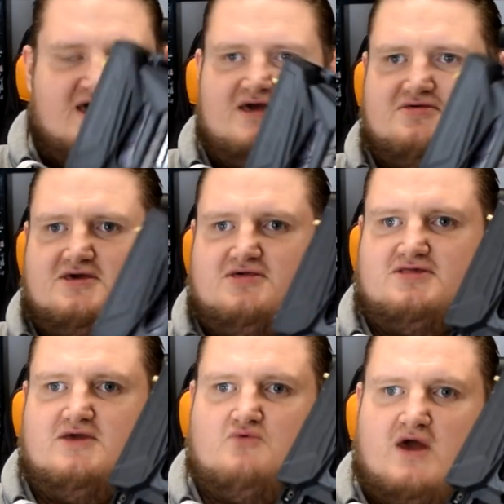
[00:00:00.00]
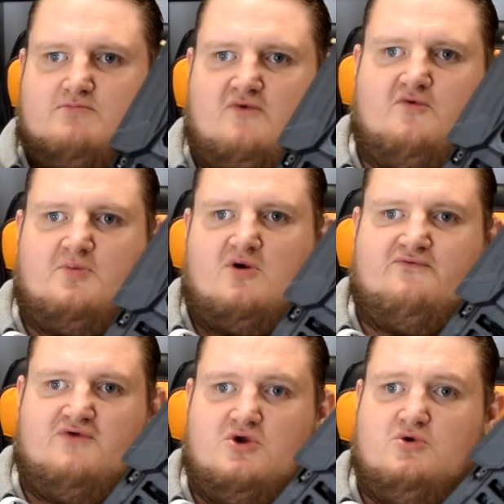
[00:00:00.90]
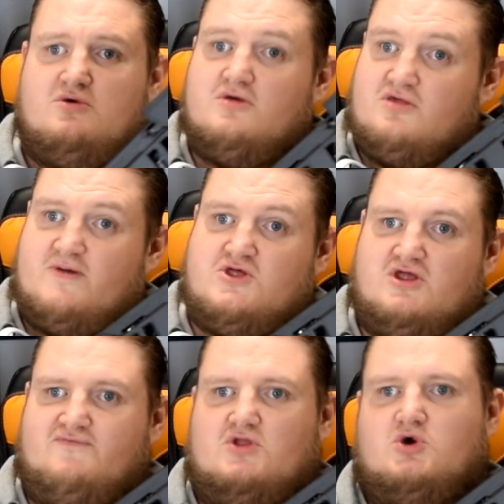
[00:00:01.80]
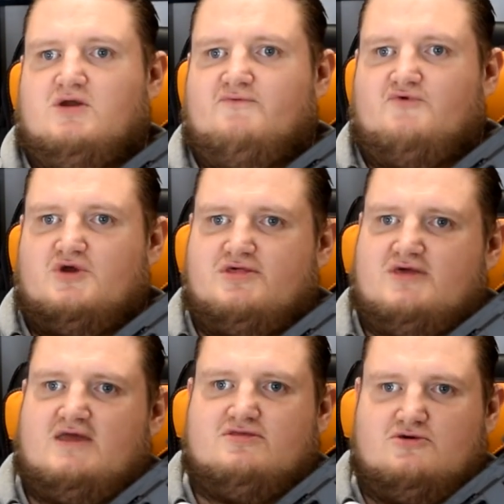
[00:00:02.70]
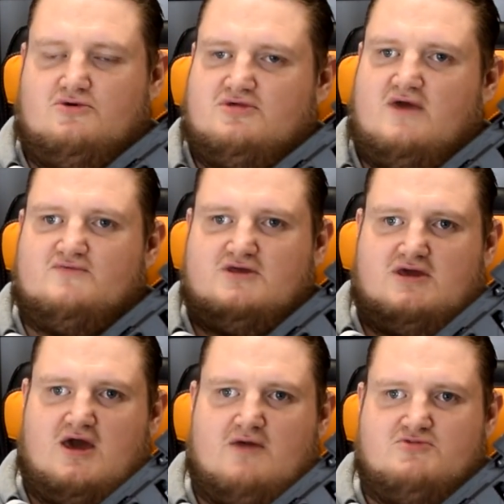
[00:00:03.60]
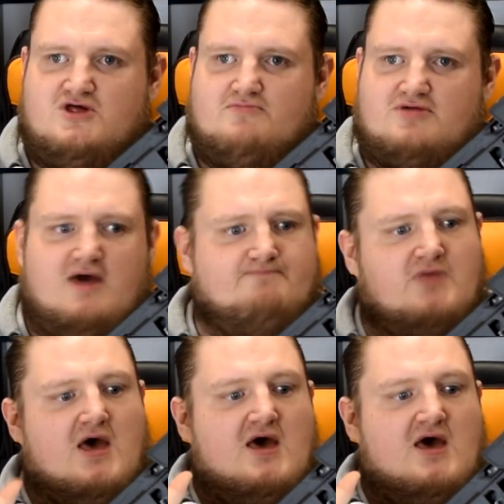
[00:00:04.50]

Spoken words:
Is this the right motherboard for you, especially if you're looking for a Z270 chipset?